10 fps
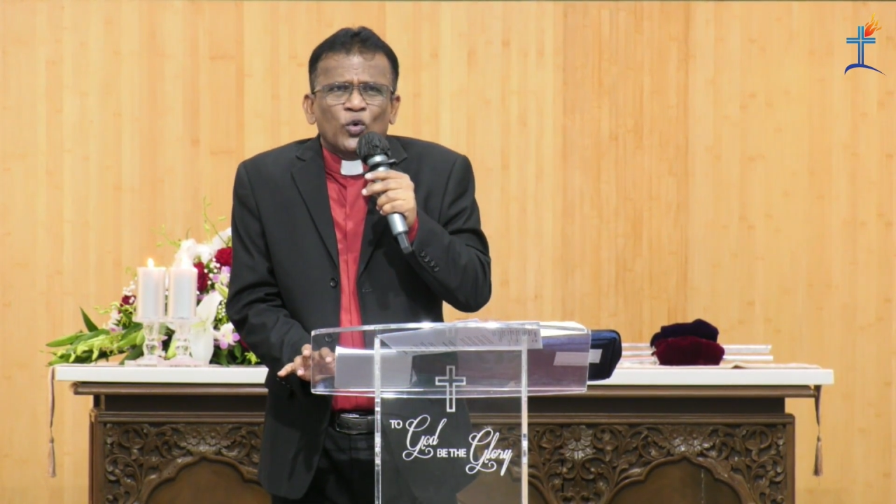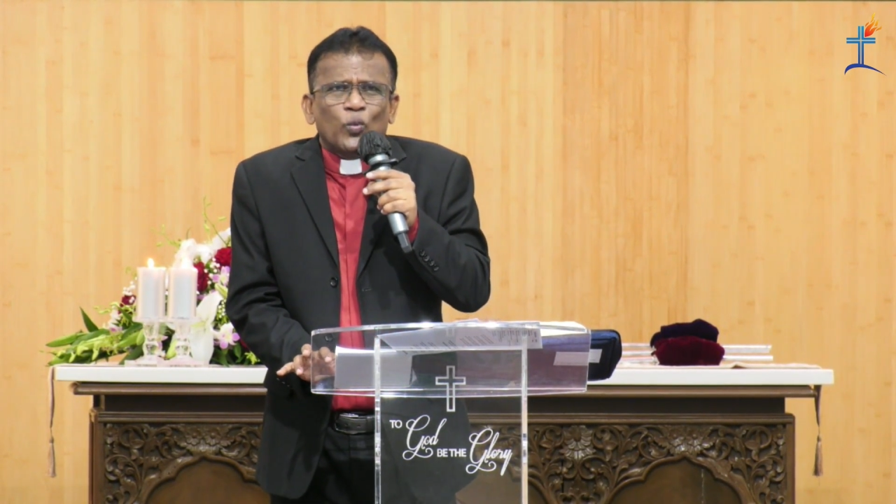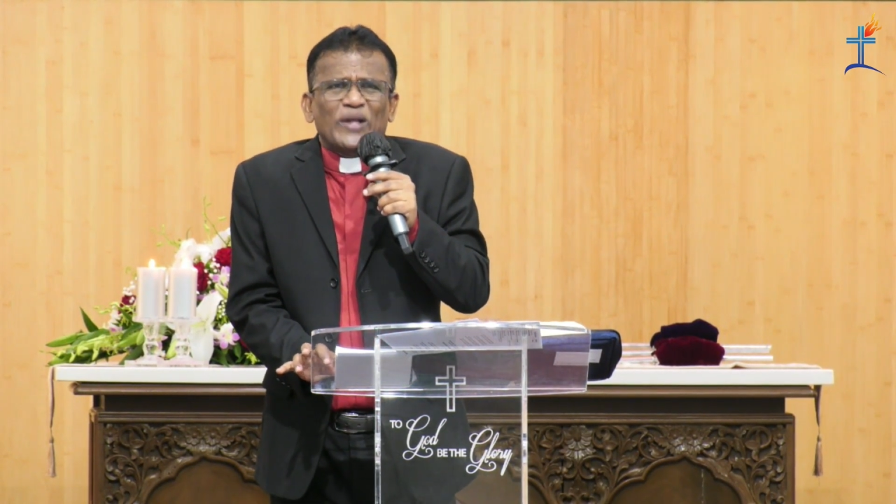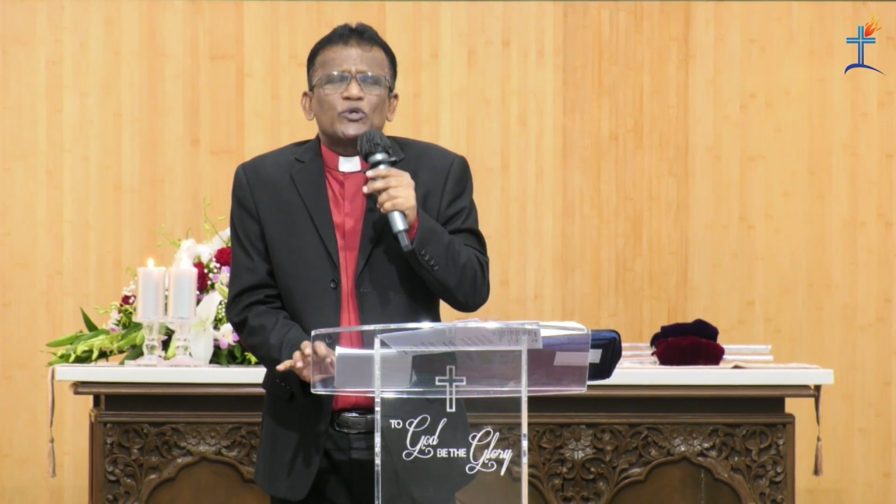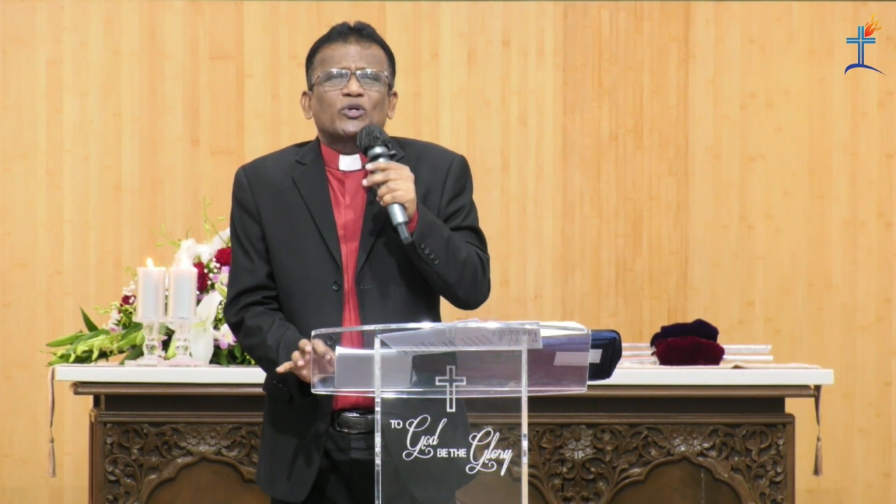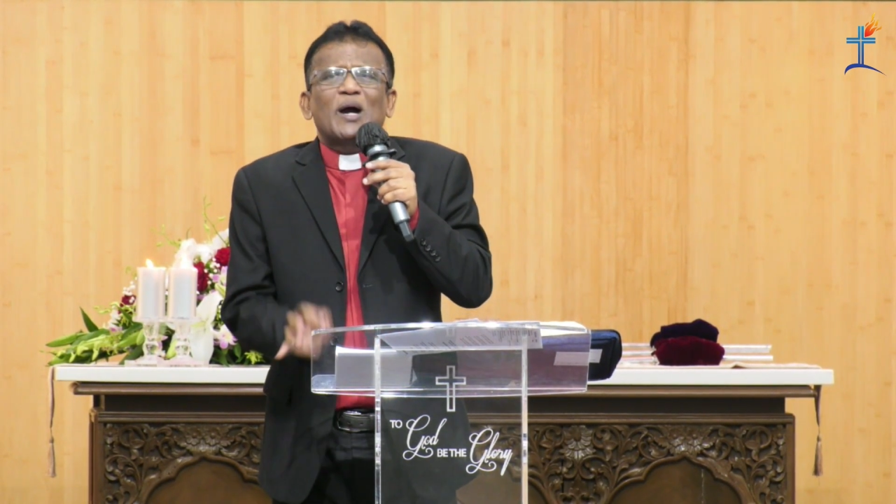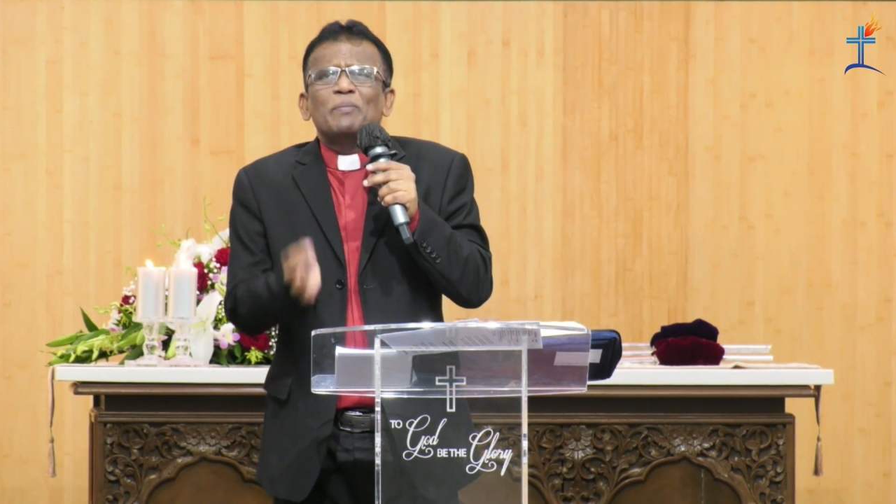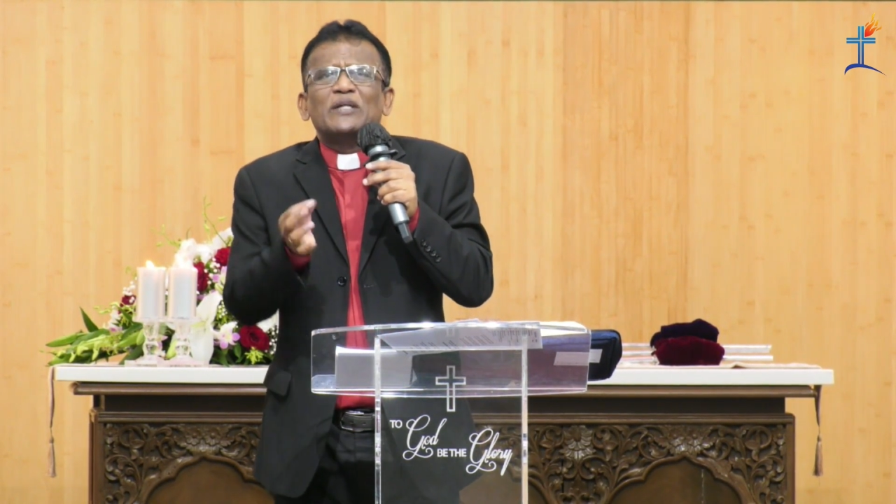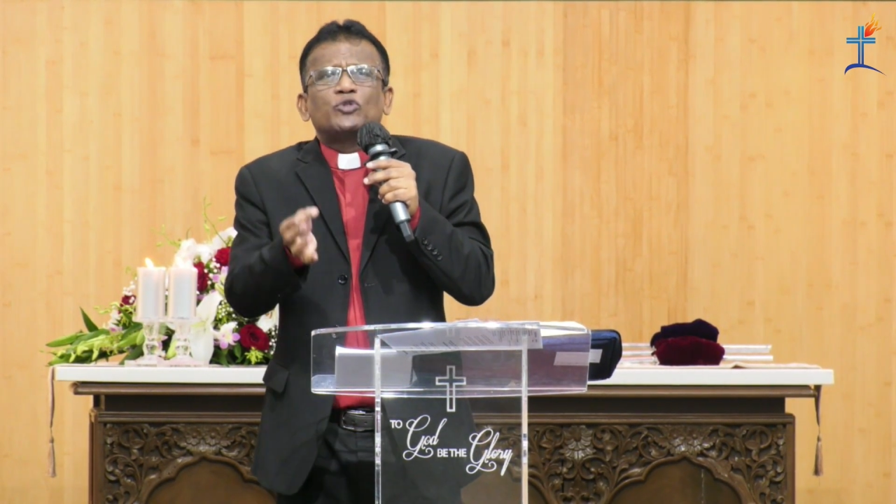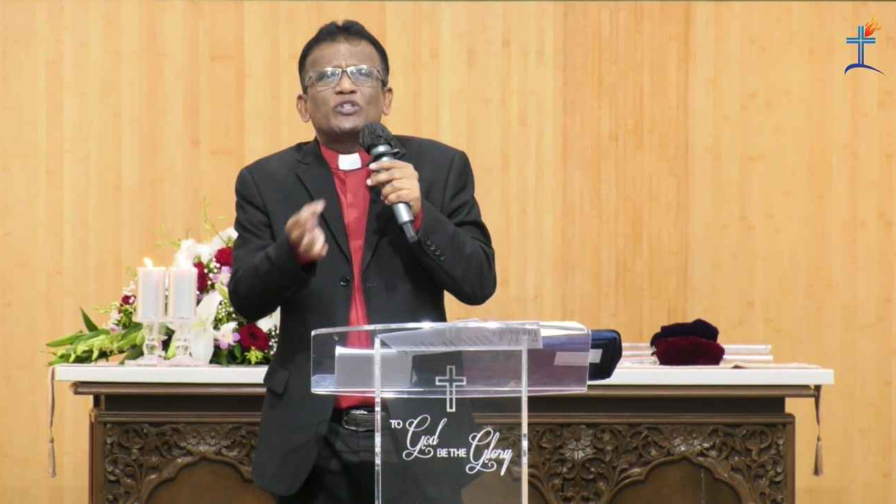When you come
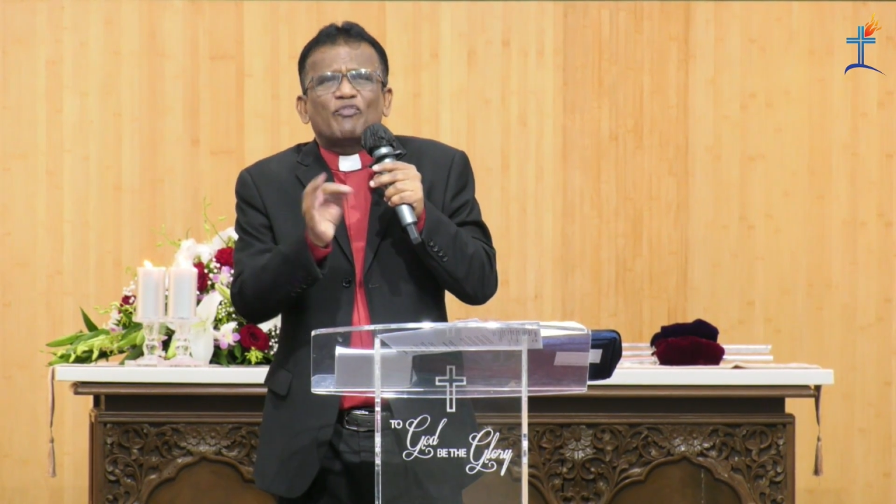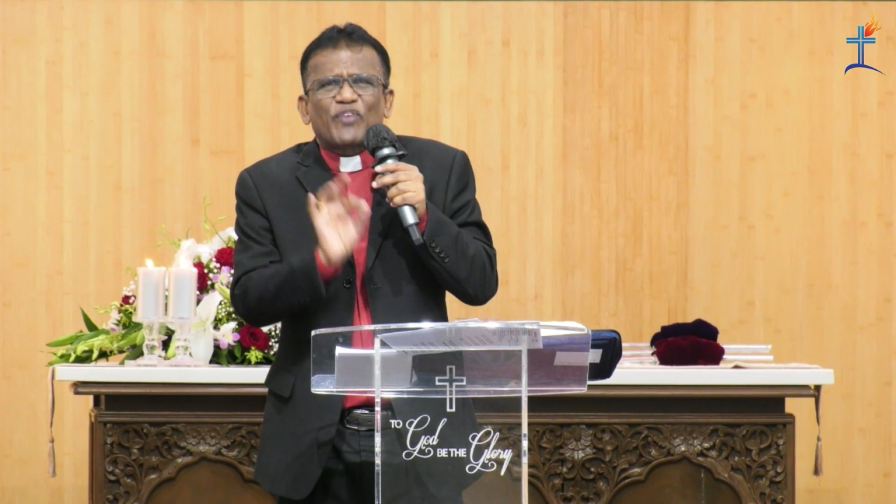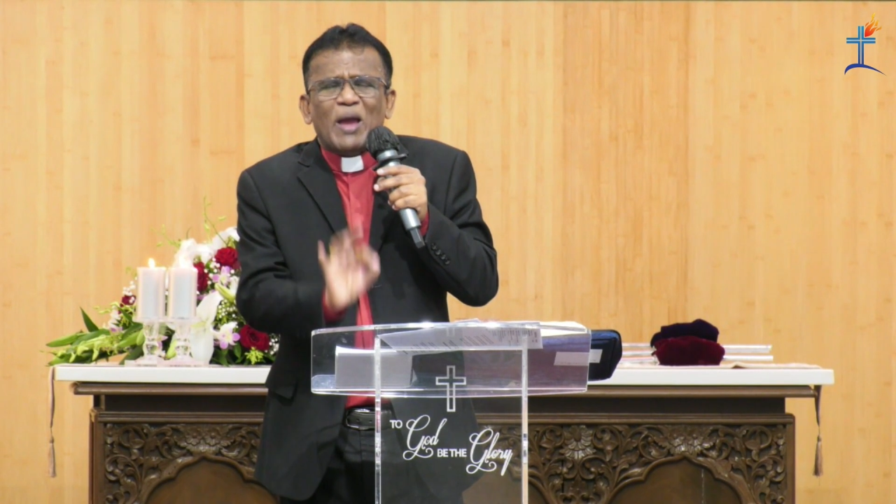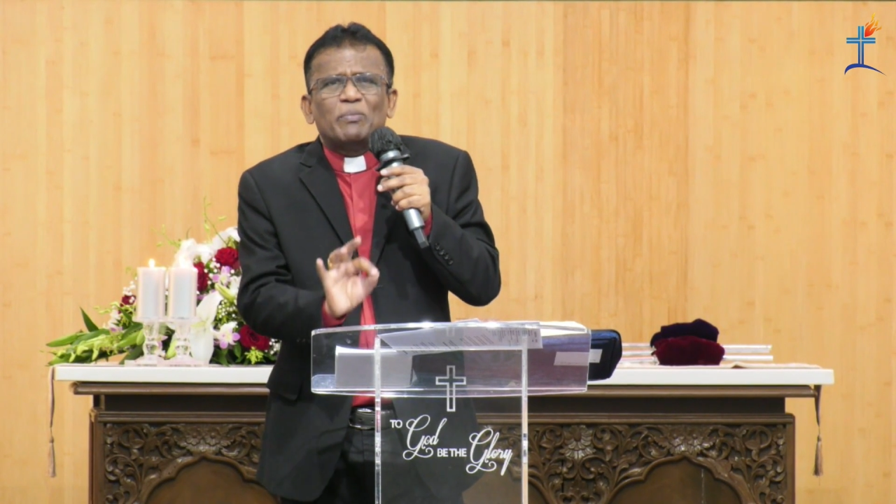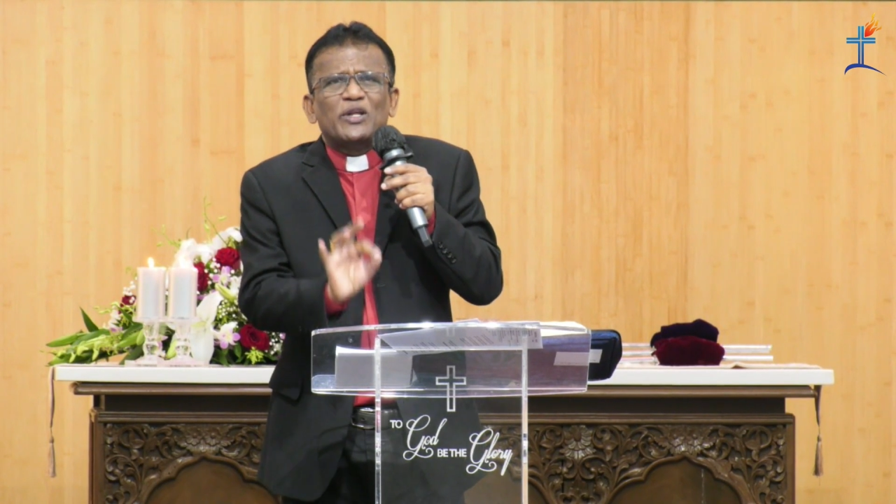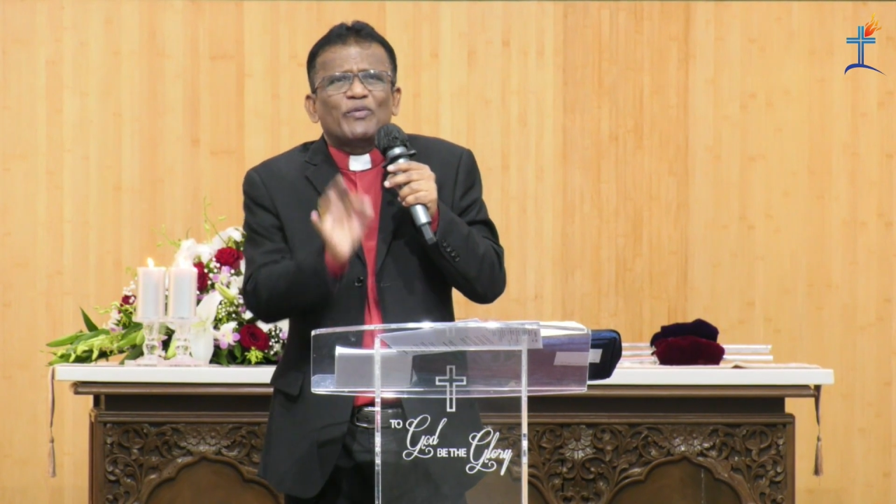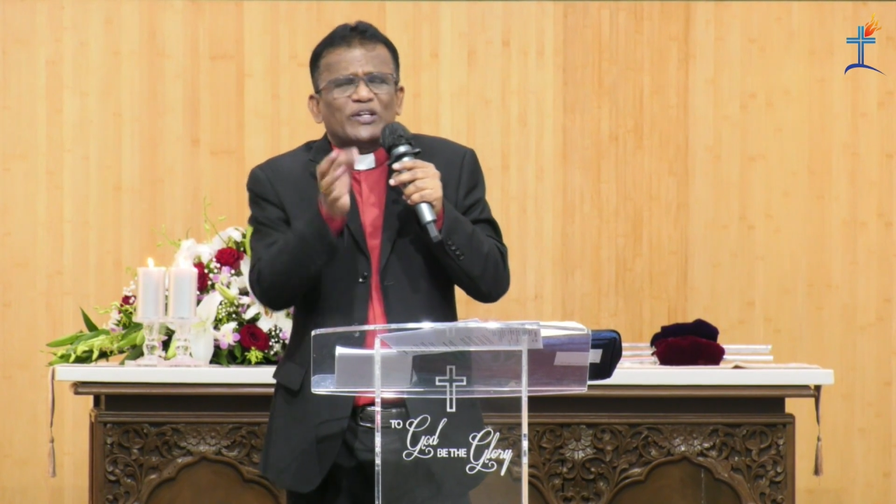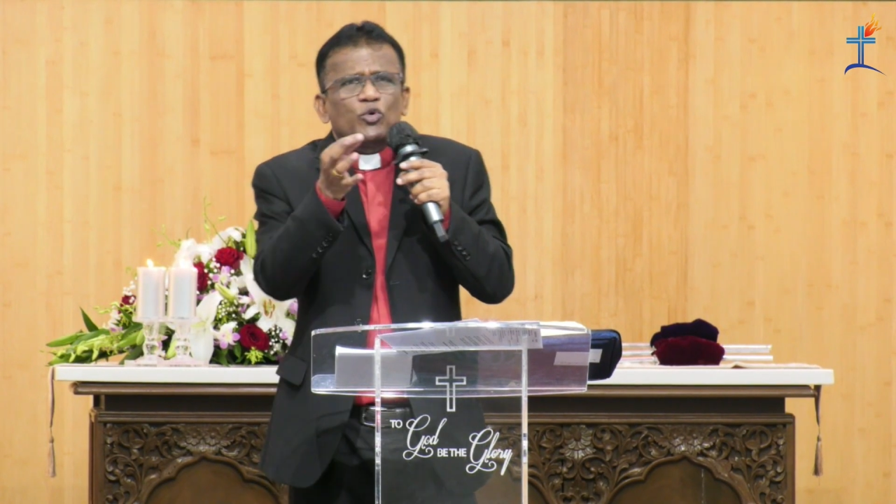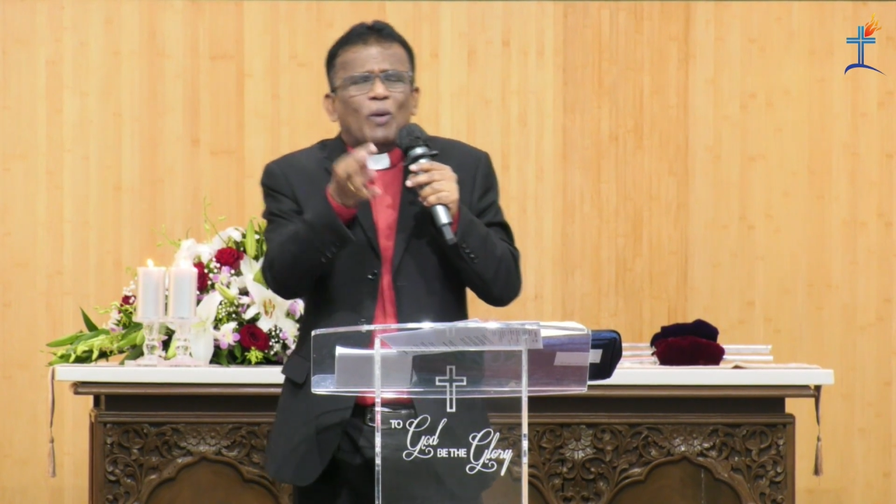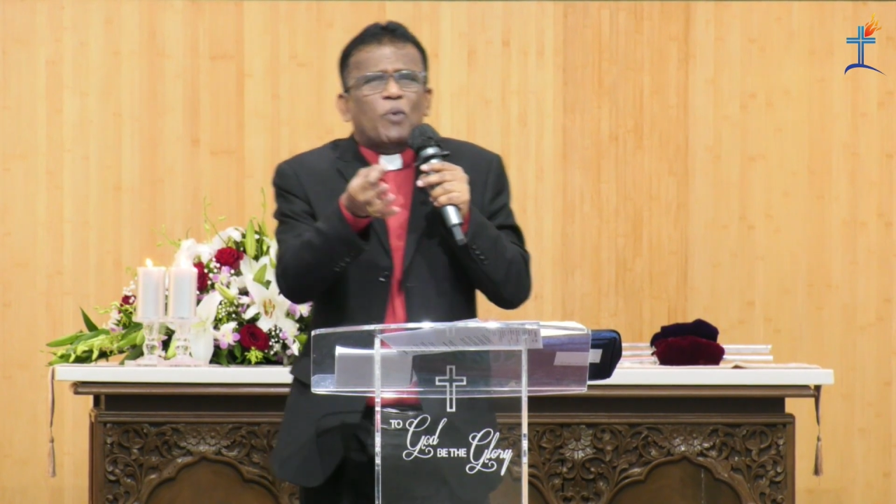into the family, when
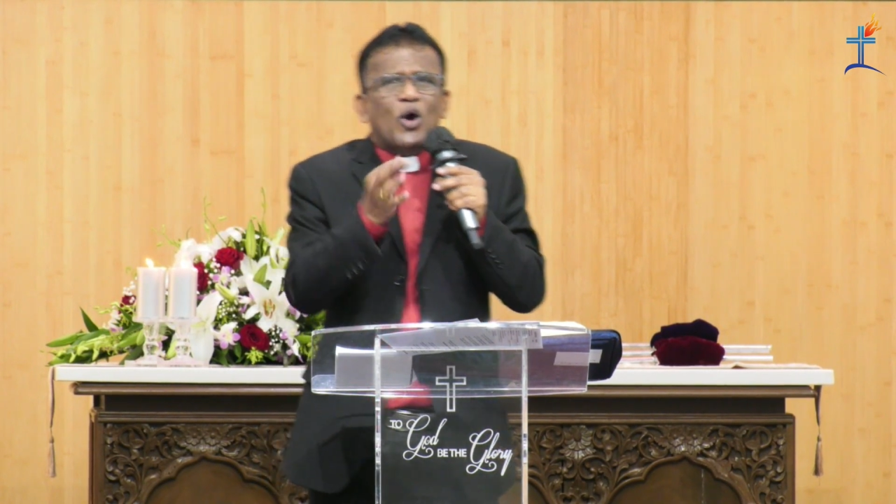you are born